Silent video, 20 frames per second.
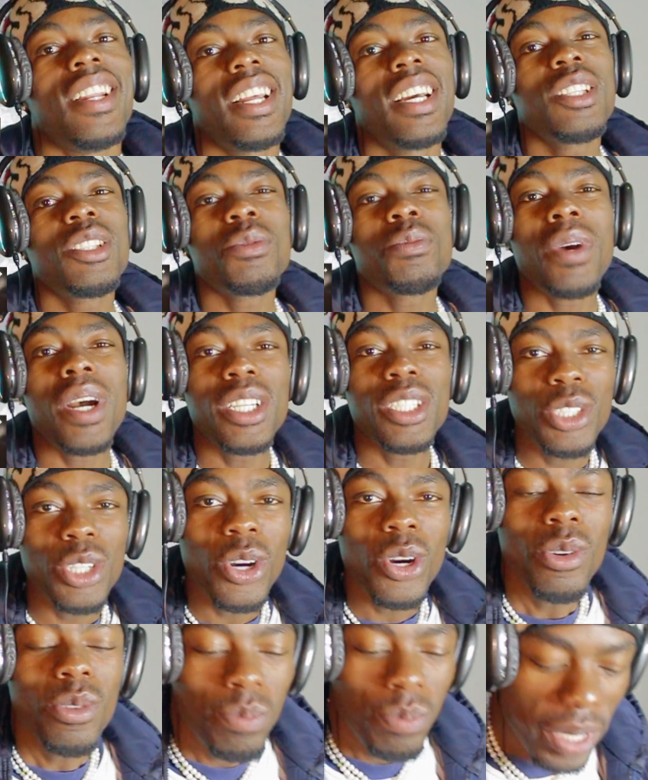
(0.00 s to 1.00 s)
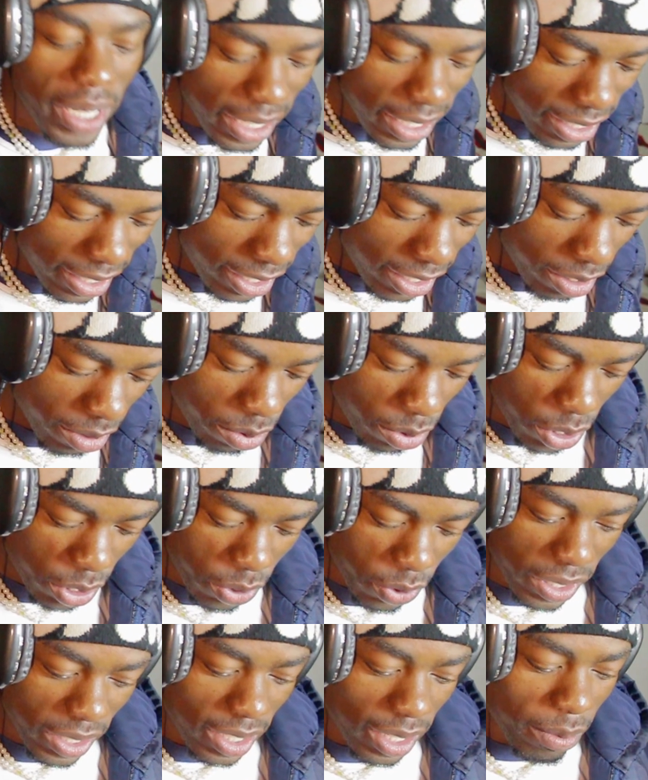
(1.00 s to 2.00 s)
Learn to mind your own business, bro.
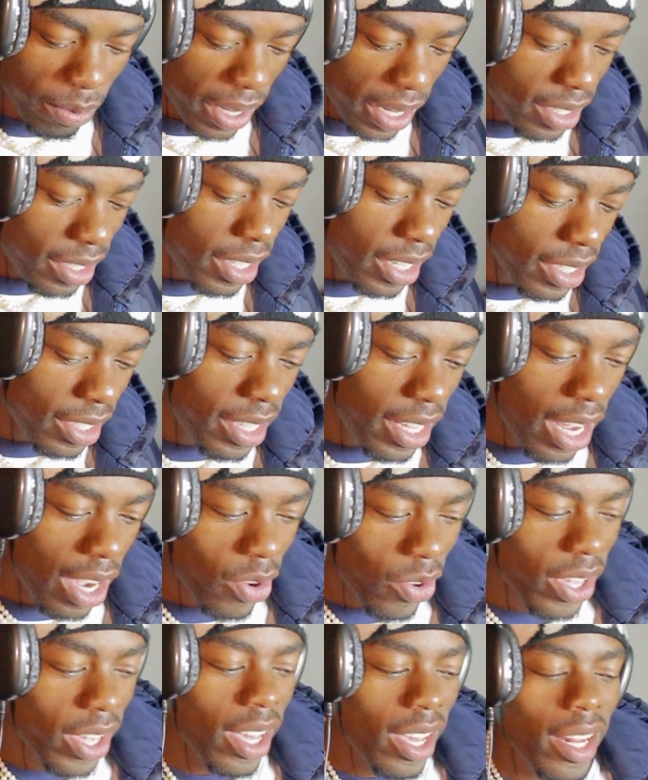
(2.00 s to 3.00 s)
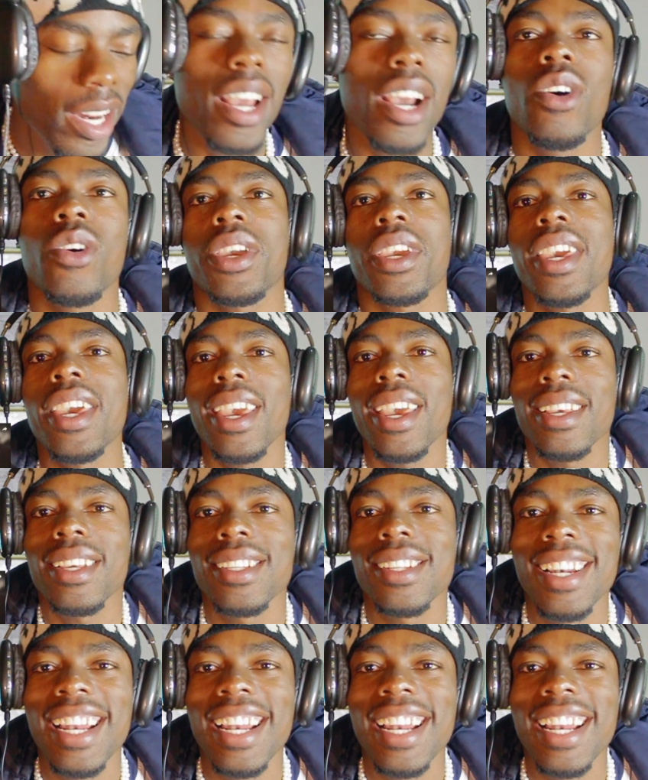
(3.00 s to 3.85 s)
When somebody says they're okay, they're okay.